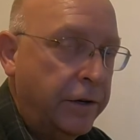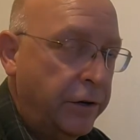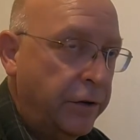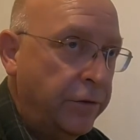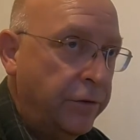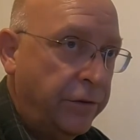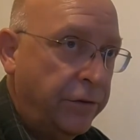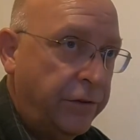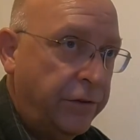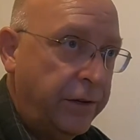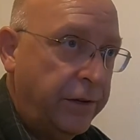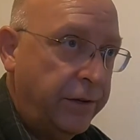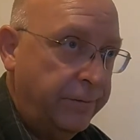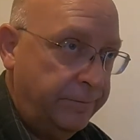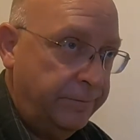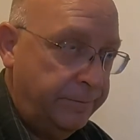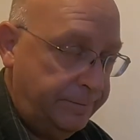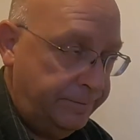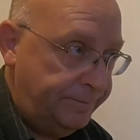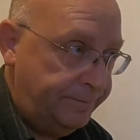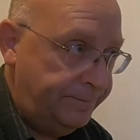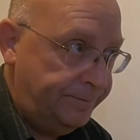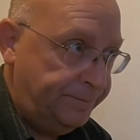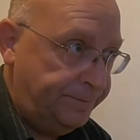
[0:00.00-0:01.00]
notice it.
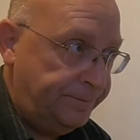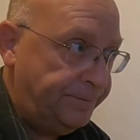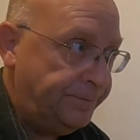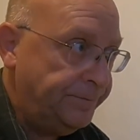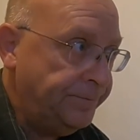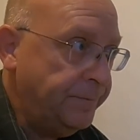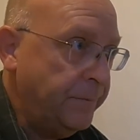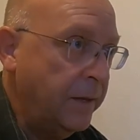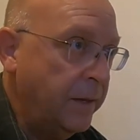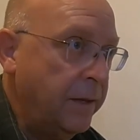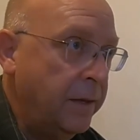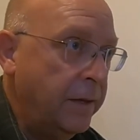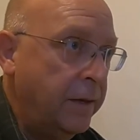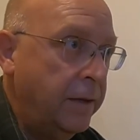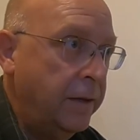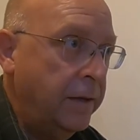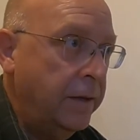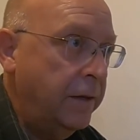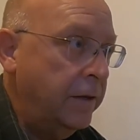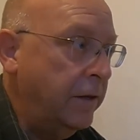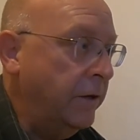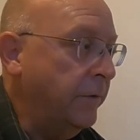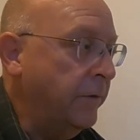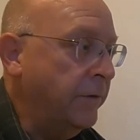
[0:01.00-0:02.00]
You
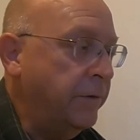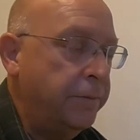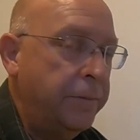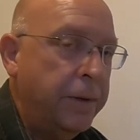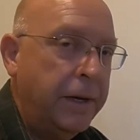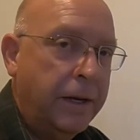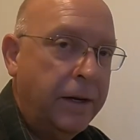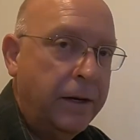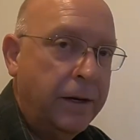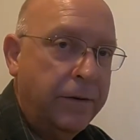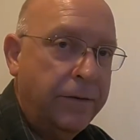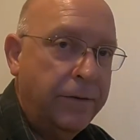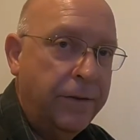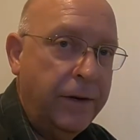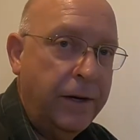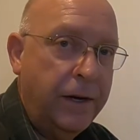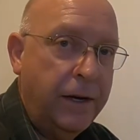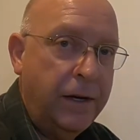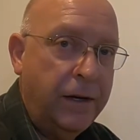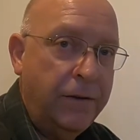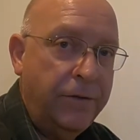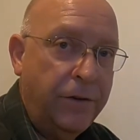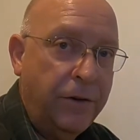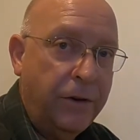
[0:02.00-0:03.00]
know, it's big enough that
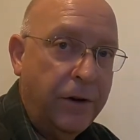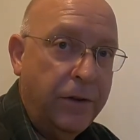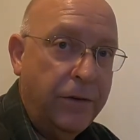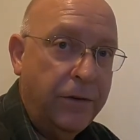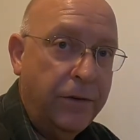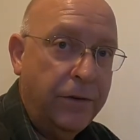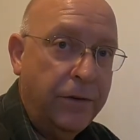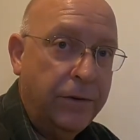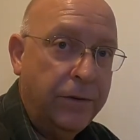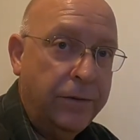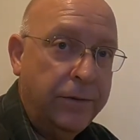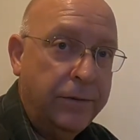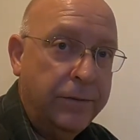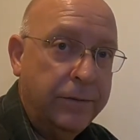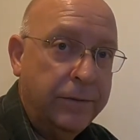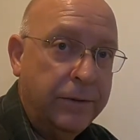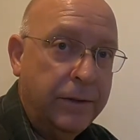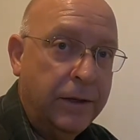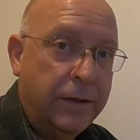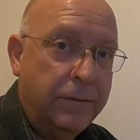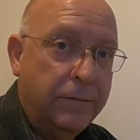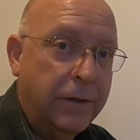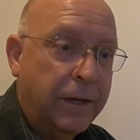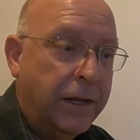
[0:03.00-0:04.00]
any of your other
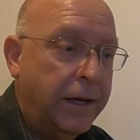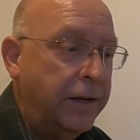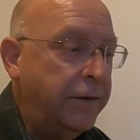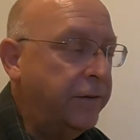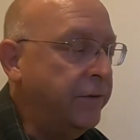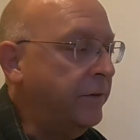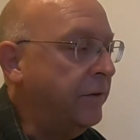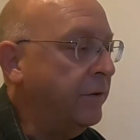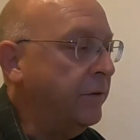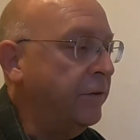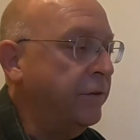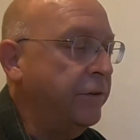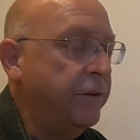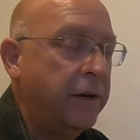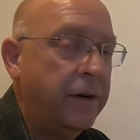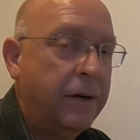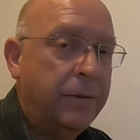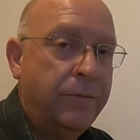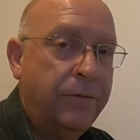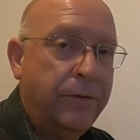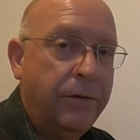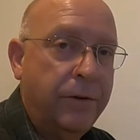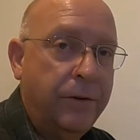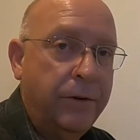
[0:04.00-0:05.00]
lights that are set up
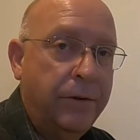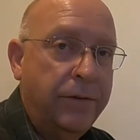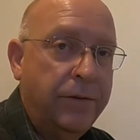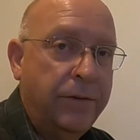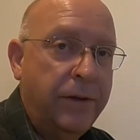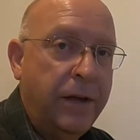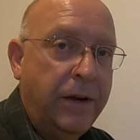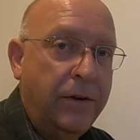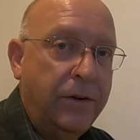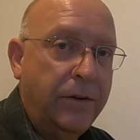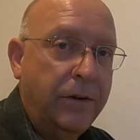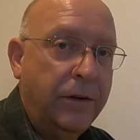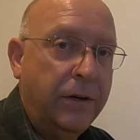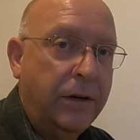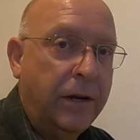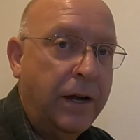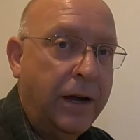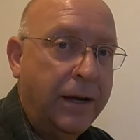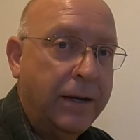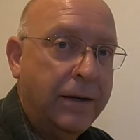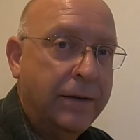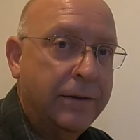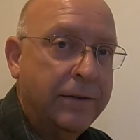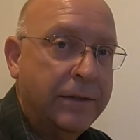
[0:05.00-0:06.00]
for a standard
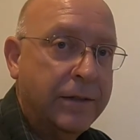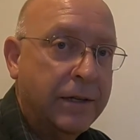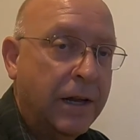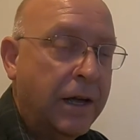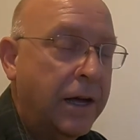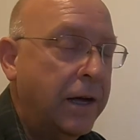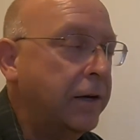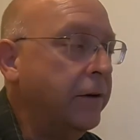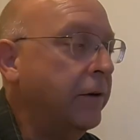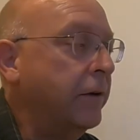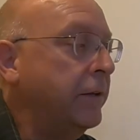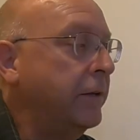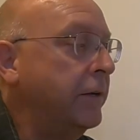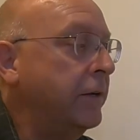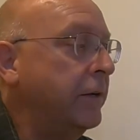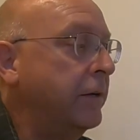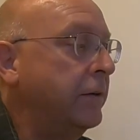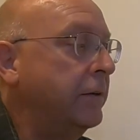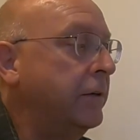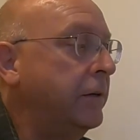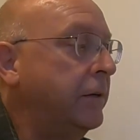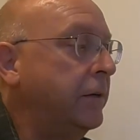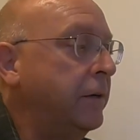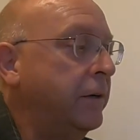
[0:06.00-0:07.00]
Glock slot on there
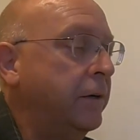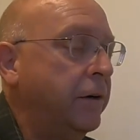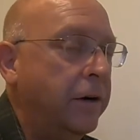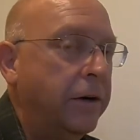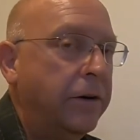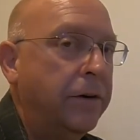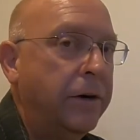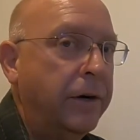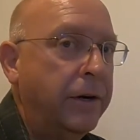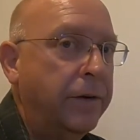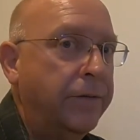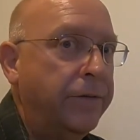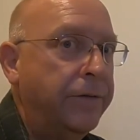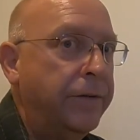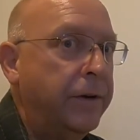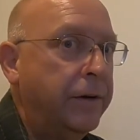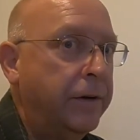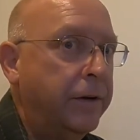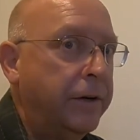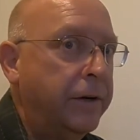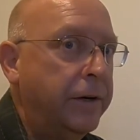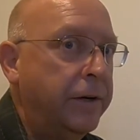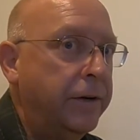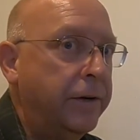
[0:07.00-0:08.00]
are going to fit
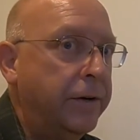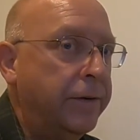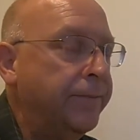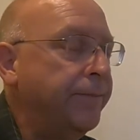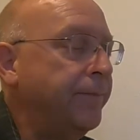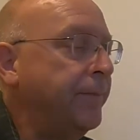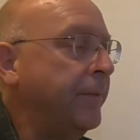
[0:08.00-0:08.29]
on here.